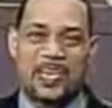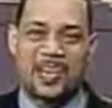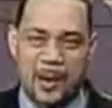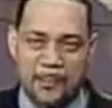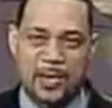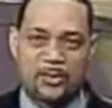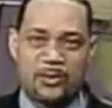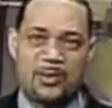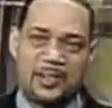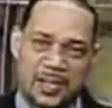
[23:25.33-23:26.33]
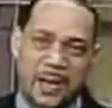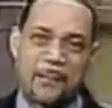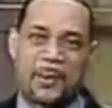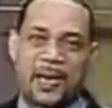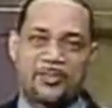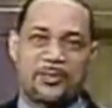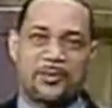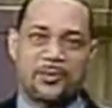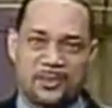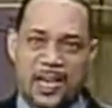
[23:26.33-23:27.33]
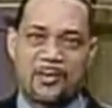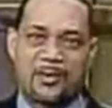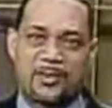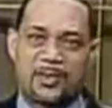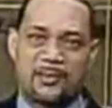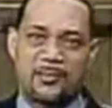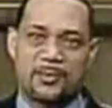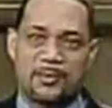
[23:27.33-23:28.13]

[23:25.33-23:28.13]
God bless you. I'm Pastor Zachery Timms.